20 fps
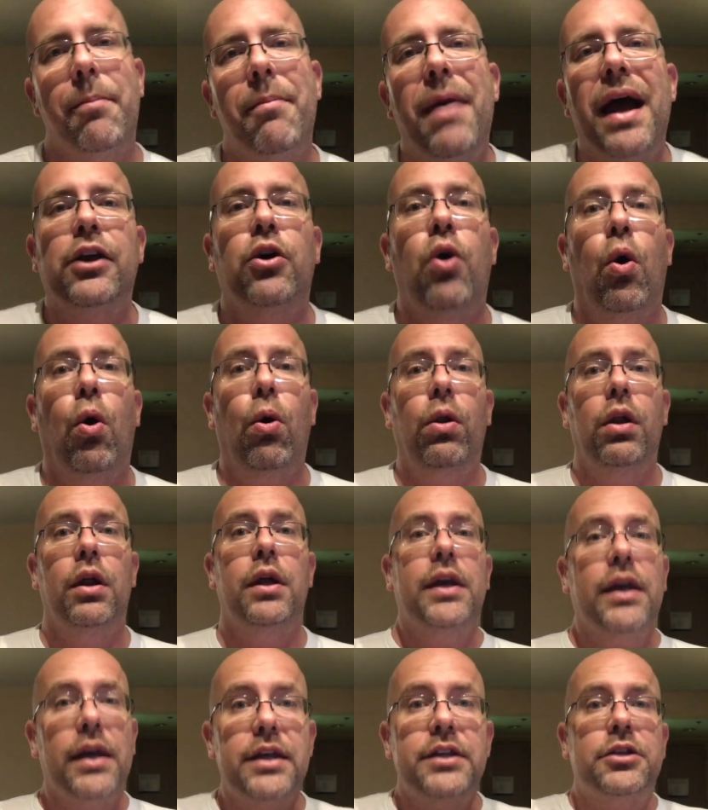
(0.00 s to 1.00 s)
My goal
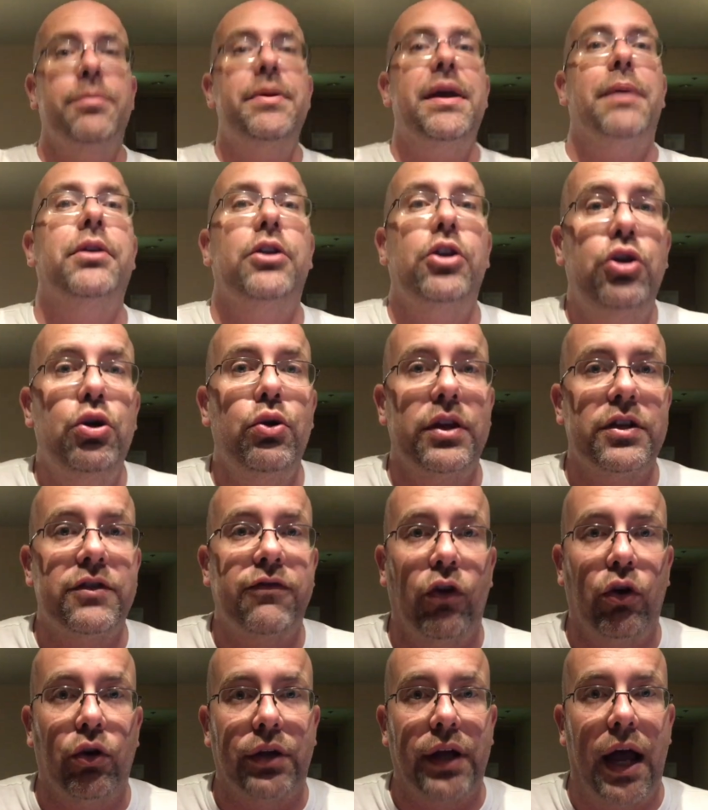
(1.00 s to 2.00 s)
is to be able to do this
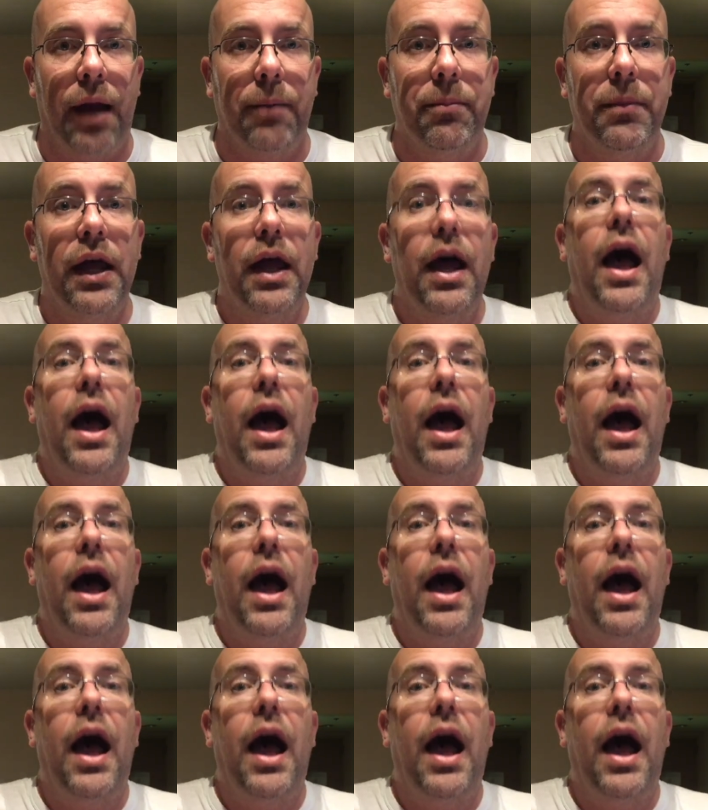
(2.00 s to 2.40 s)
full time.